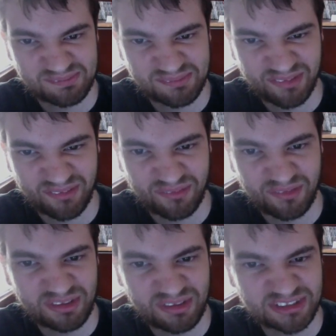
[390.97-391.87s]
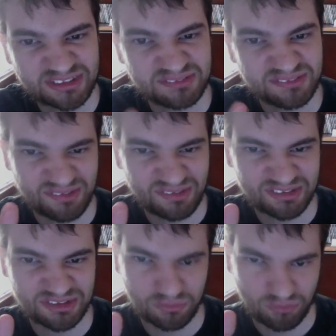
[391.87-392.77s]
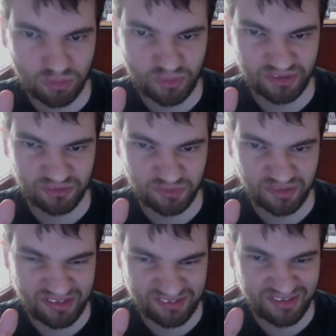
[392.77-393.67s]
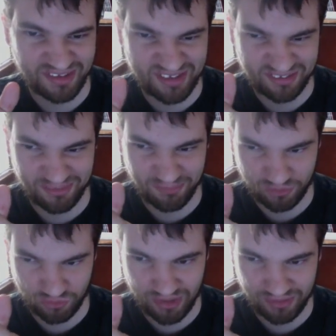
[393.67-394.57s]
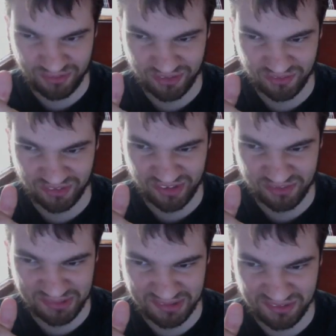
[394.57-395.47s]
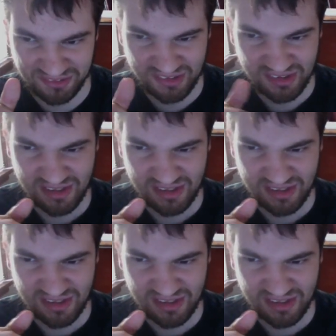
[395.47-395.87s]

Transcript: as heroic as they portray themselves as, because